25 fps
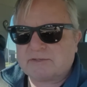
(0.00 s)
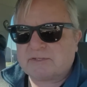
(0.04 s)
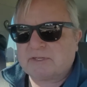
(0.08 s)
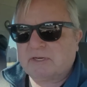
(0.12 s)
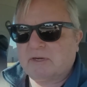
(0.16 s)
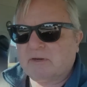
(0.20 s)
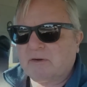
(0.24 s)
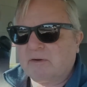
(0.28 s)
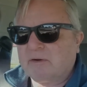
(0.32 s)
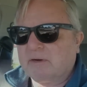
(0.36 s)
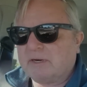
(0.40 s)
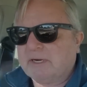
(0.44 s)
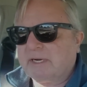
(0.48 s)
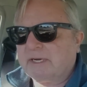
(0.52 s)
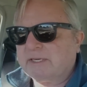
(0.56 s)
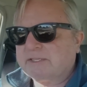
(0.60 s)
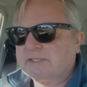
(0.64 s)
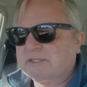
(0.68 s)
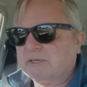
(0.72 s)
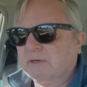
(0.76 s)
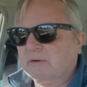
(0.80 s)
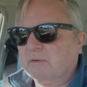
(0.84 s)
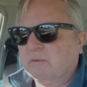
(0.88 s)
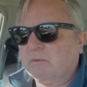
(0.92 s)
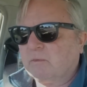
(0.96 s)
So
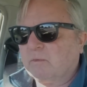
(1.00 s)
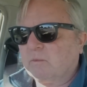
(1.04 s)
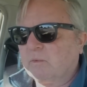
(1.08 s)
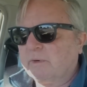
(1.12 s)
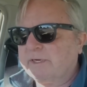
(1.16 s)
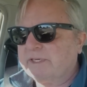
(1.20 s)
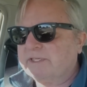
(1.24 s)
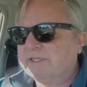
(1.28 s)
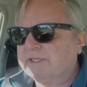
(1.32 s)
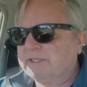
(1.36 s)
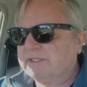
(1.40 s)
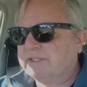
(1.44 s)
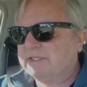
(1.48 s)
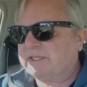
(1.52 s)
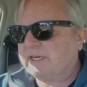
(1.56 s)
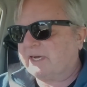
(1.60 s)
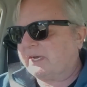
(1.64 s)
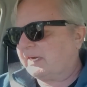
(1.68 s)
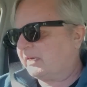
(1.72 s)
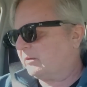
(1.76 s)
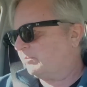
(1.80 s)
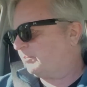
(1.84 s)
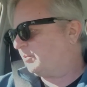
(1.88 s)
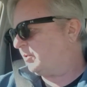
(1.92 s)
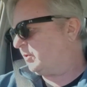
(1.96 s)
it's a winter's
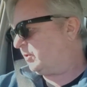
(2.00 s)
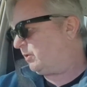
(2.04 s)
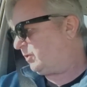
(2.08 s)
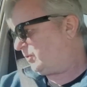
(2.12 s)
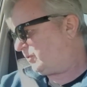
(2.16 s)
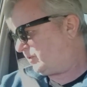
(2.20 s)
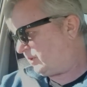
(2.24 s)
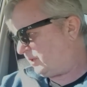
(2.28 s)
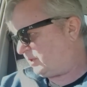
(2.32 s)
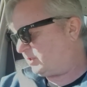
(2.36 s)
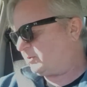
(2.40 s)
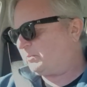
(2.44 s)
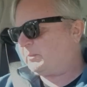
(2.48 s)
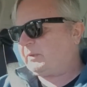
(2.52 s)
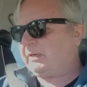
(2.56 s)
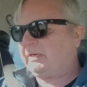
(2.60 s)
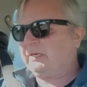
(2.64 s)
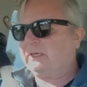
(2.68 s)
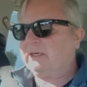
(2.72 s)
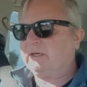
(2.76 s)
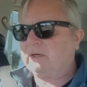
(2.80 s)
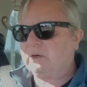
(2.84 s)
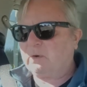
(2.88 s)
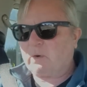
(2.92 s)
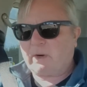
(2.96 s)
day in Perth. It's
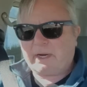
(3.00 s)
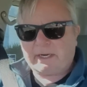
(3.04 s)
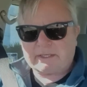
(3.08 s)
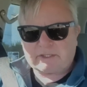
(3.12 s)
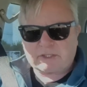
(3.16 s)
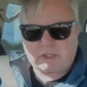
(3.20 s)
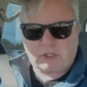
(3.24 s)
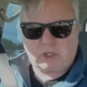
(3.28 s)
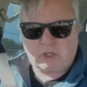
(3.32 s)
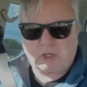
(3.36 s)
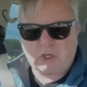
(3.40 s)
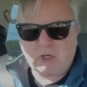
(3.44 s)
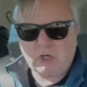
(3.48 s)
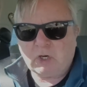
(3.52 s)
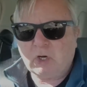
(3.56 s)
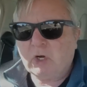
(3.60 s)
been quite